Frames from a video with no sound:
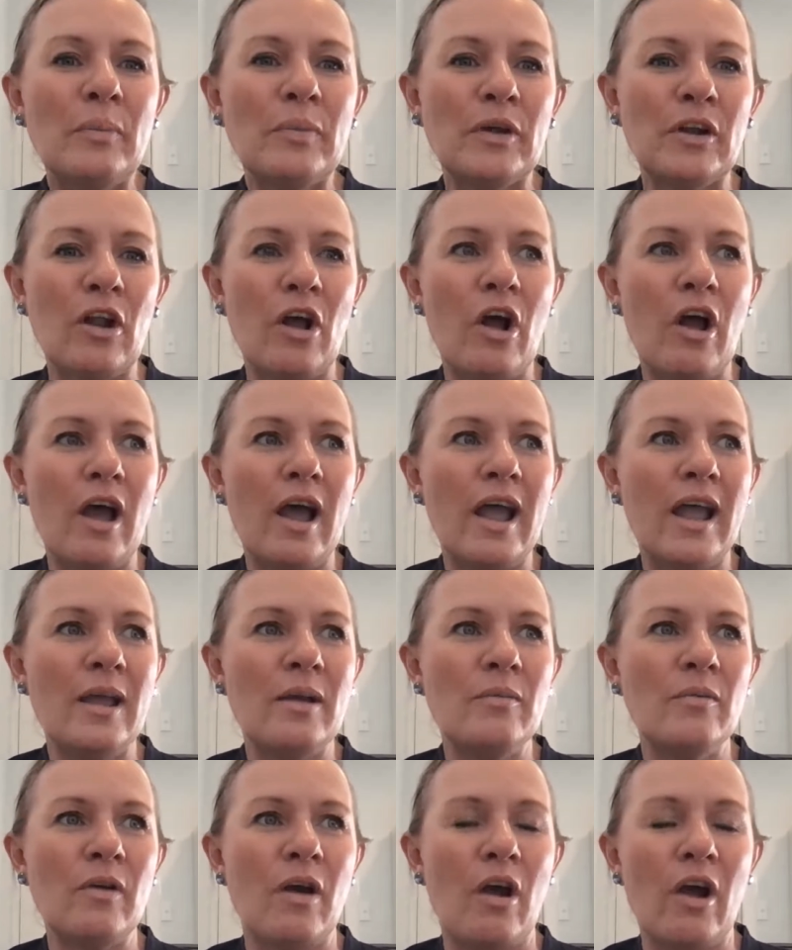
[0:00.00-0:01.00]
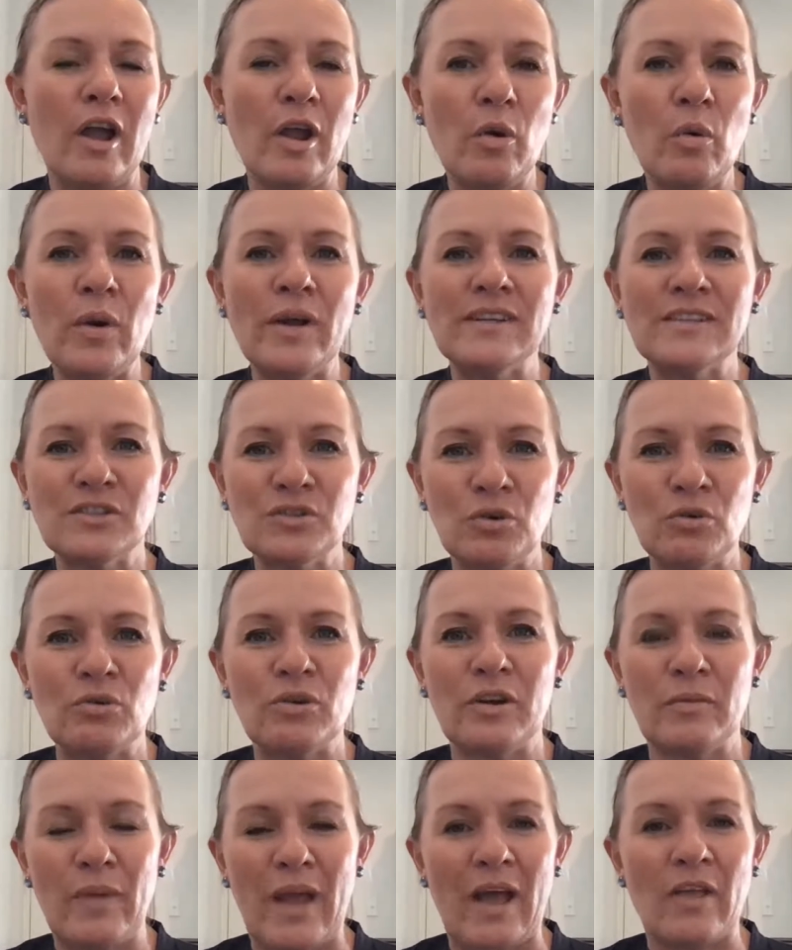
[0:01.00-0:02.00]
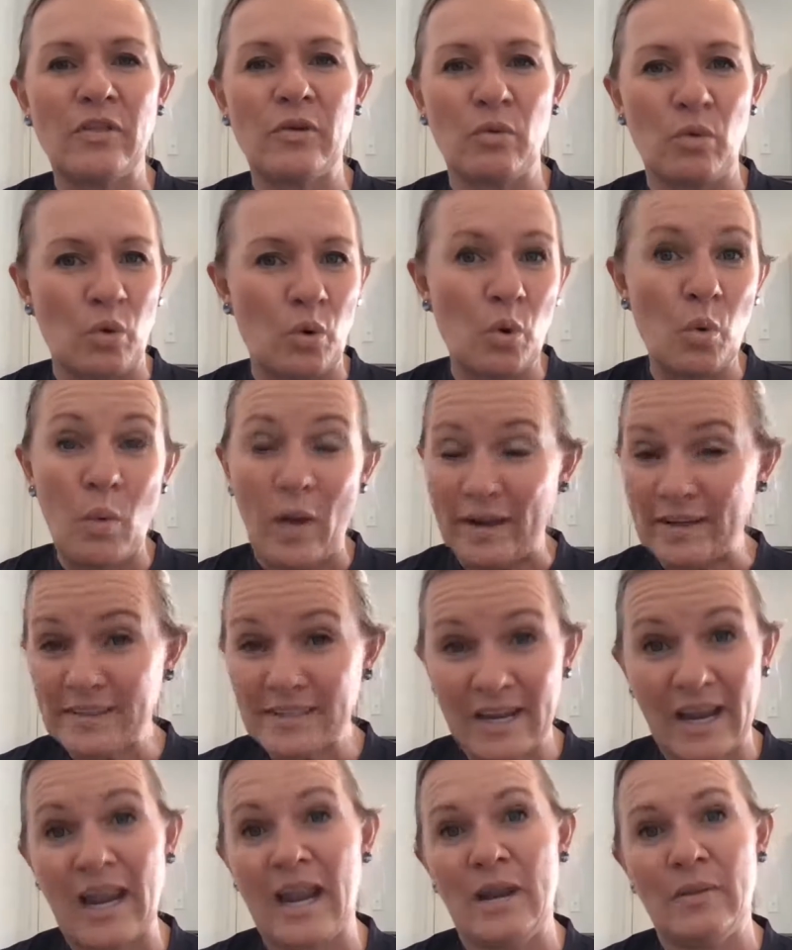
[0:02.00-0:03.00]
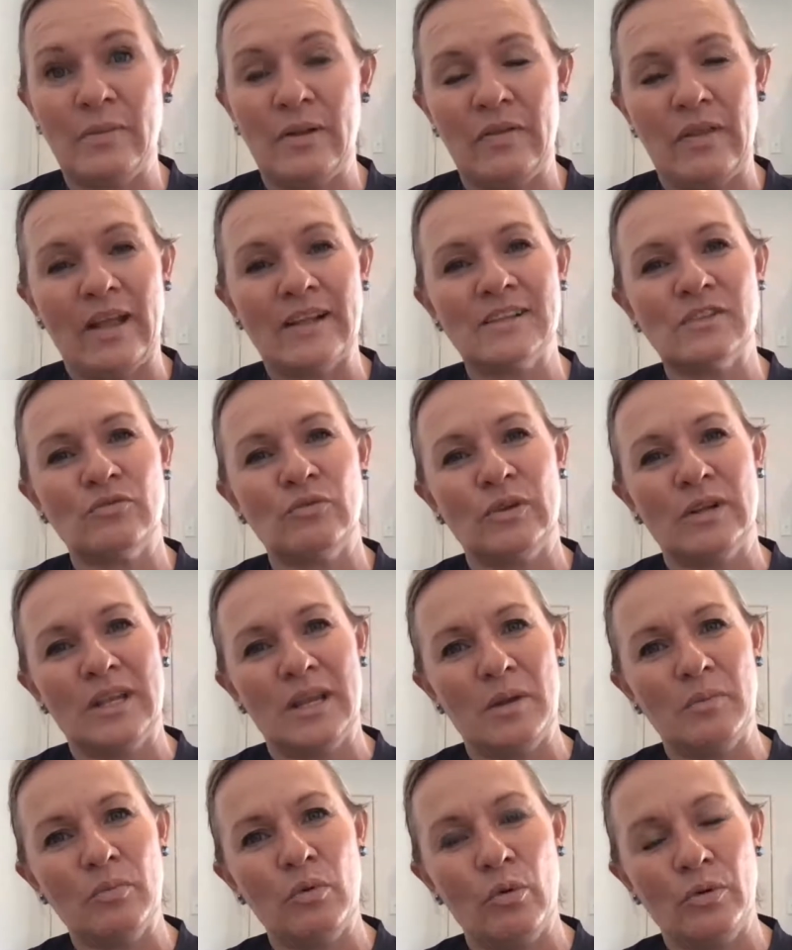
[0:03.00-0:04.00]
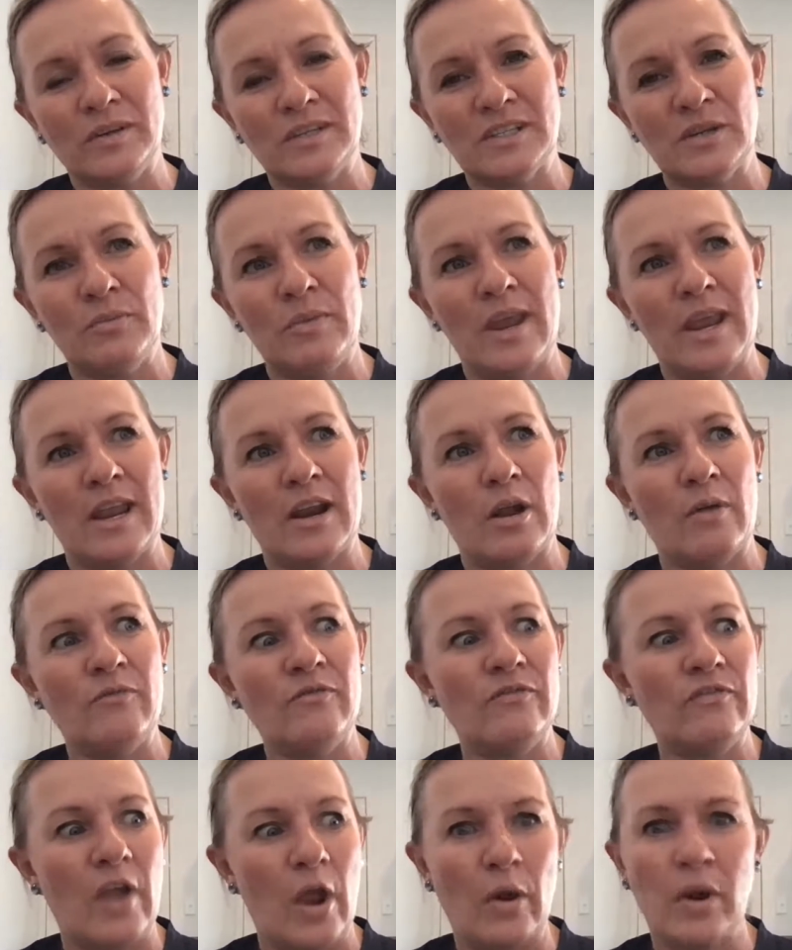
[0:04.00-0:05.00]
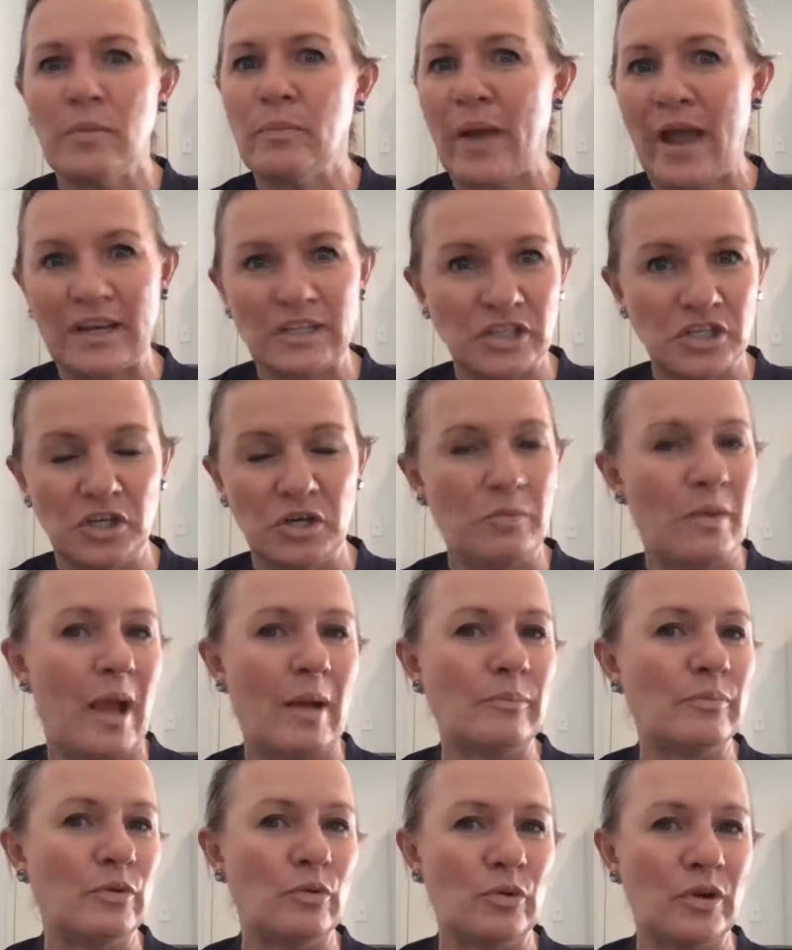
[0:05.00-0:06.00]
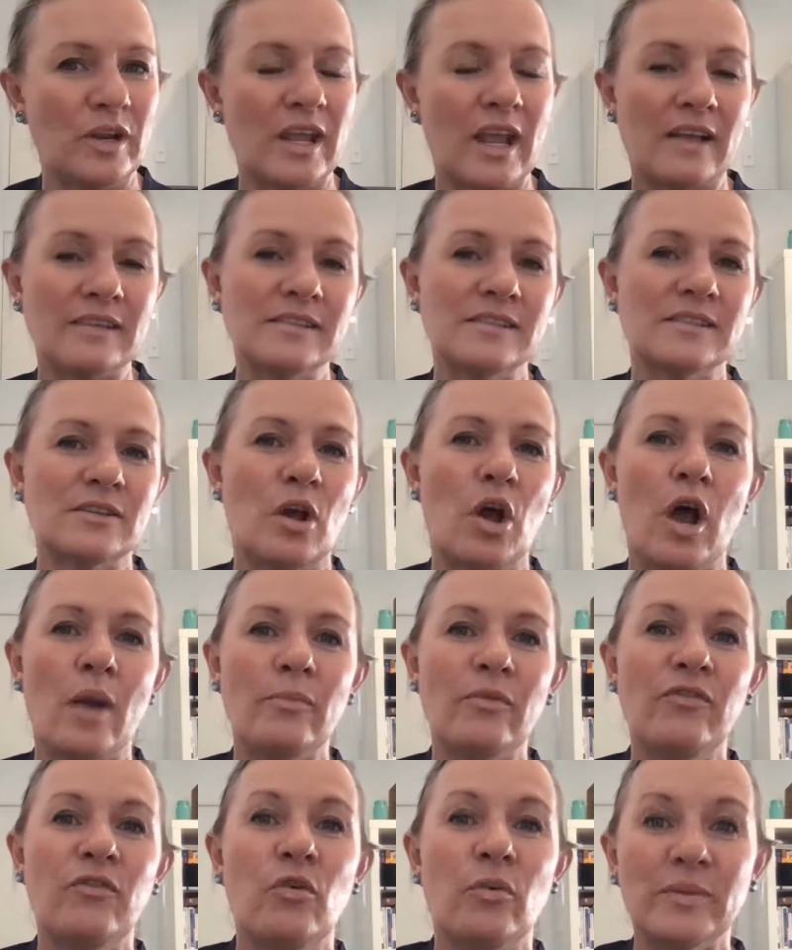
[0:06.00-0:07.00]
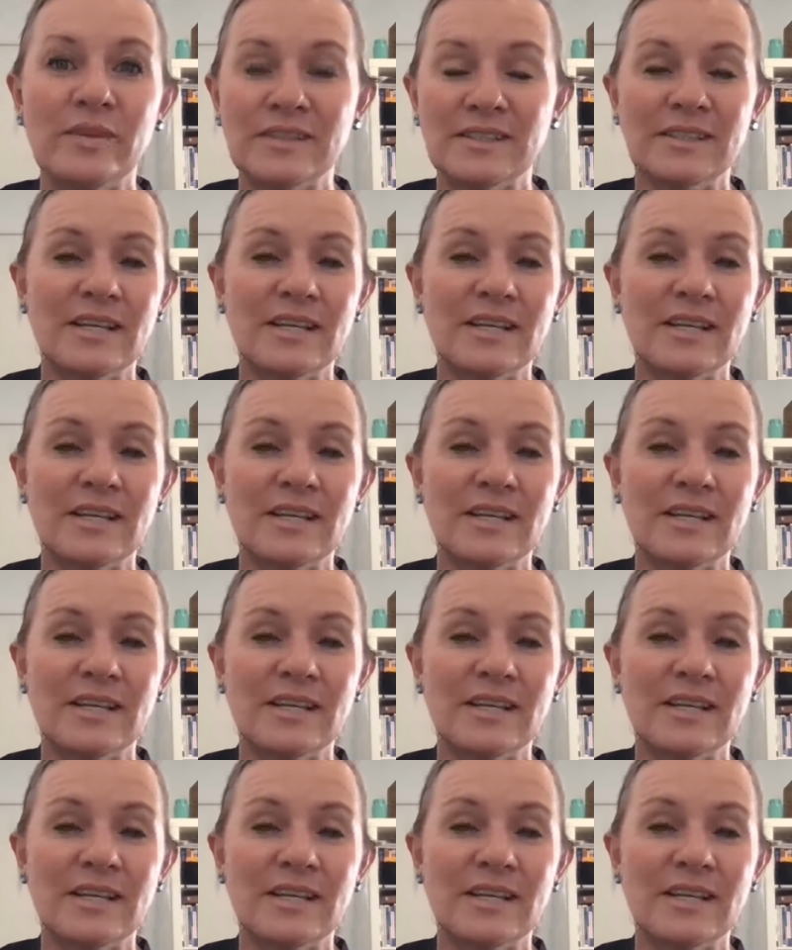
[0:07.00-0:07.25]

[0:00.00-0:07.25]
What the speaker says: But I always talk about that we're all one team, and that's really important to me. And I'm very passionate about building us as a high-performance